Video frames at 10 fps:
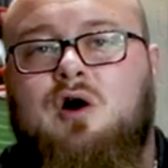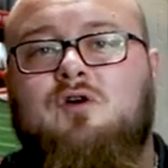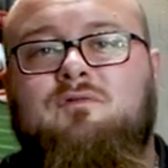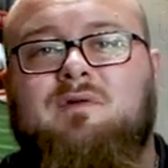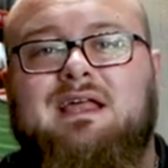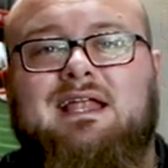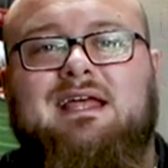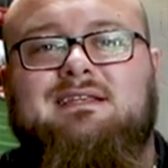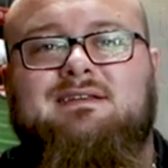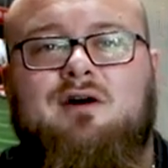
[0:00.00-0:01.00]
Hopefully
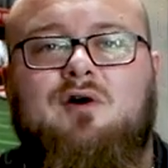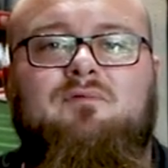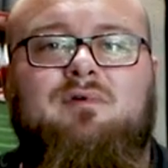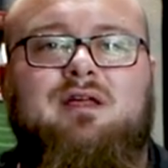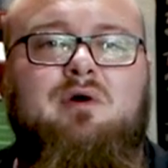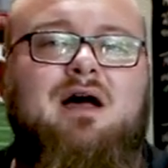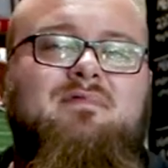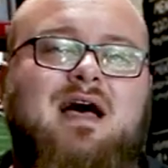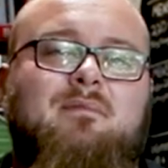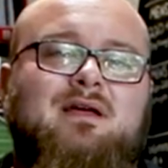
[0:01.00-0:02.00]
it is. Hopefully you
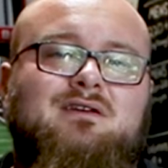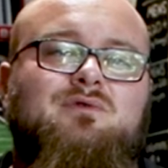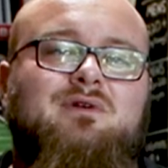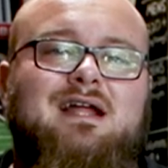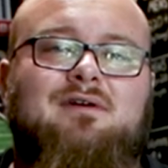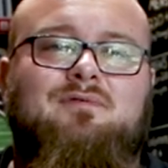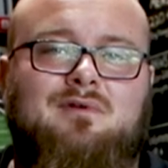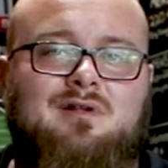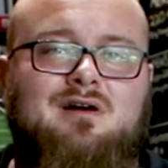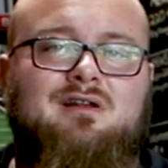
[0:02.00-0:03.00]
have not been doing that
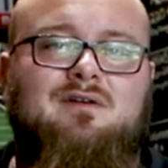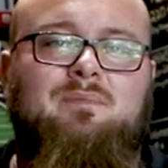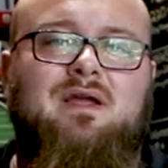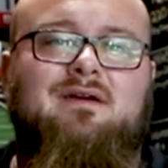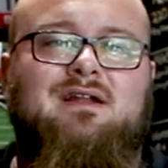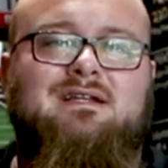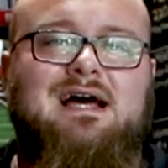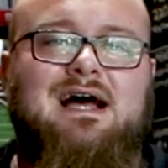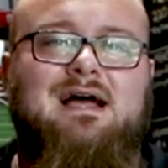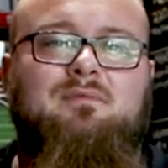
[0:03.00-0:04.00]
for a long enough period of
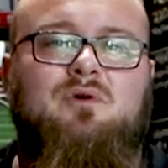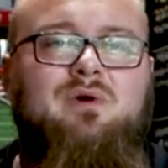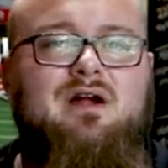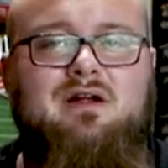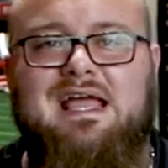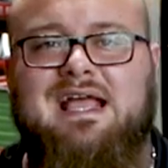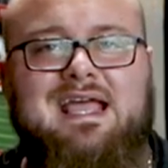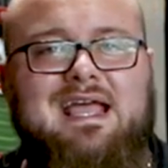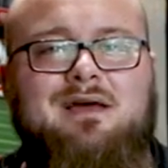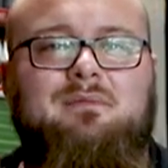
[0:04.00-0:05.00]
time where it
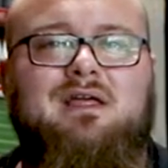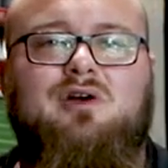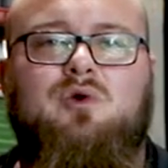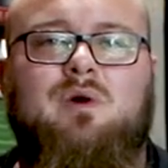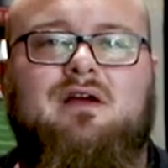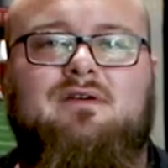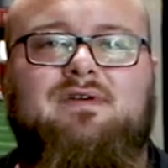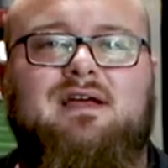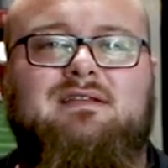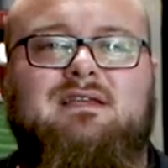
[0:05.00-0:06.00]
can be a quicker
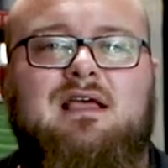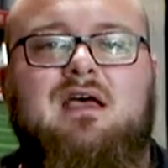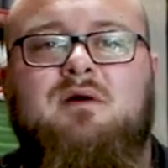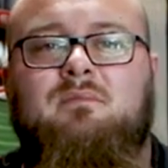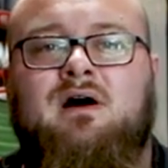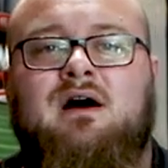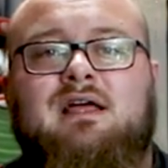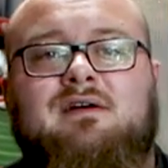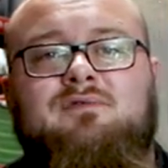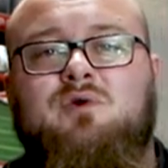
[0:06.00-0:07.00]
fix.
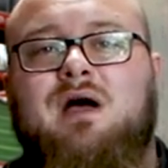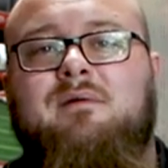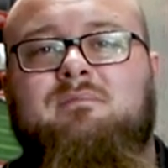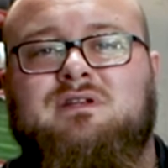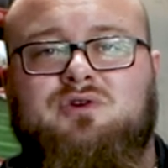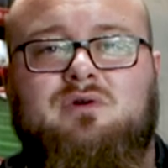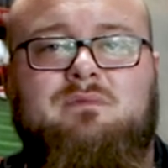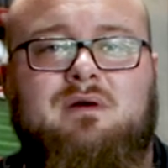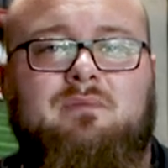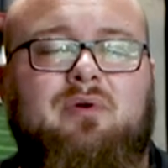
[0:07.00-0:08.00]
But if you have
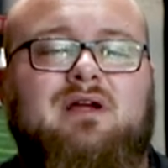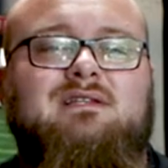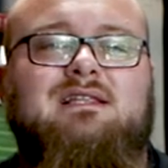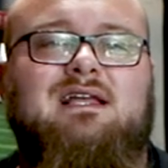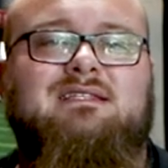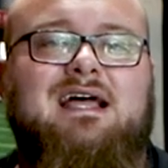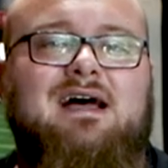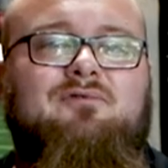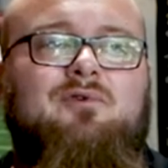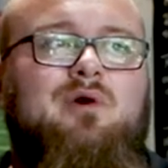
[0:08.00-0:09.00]
majority been pressing like
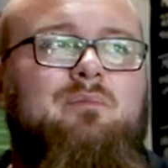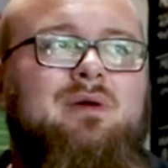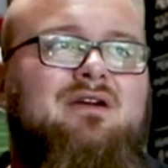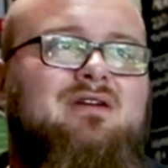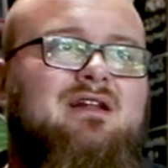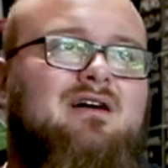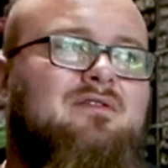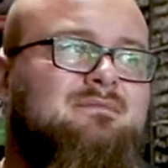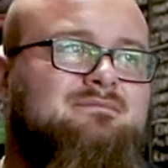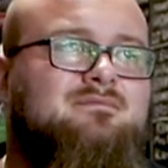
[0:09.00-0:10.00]
that for a period
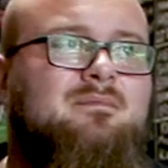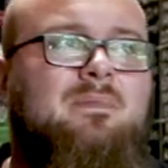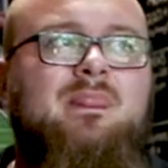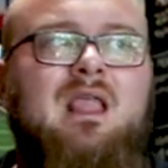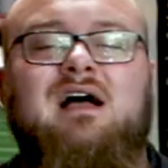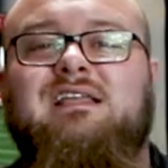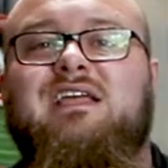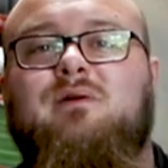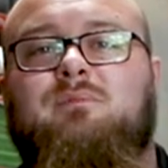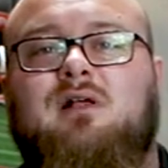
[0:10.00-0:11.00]
of a
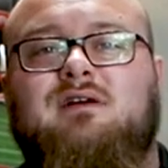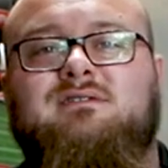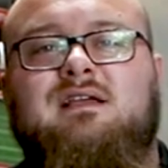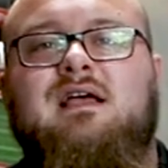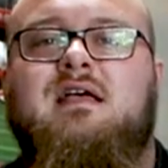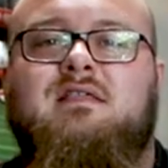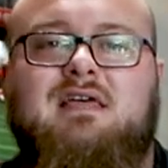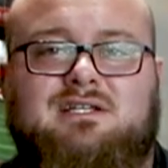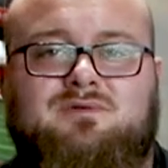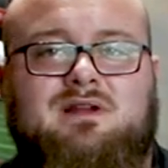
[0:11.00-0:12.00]
year plus,
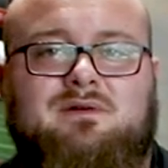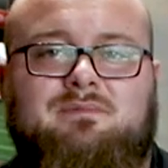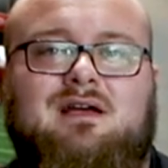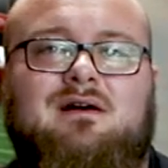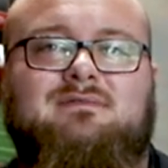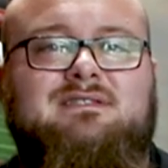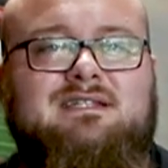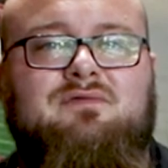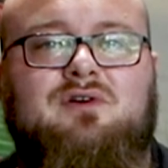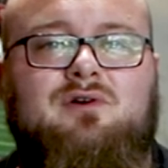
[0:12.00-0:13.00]
that's when it becomes
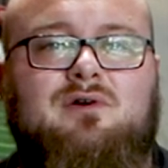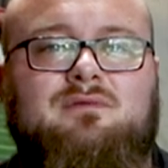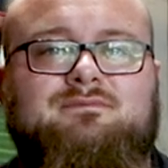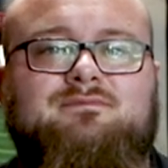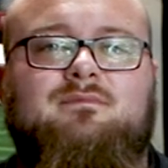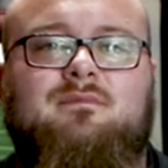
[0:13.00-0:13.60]
difficult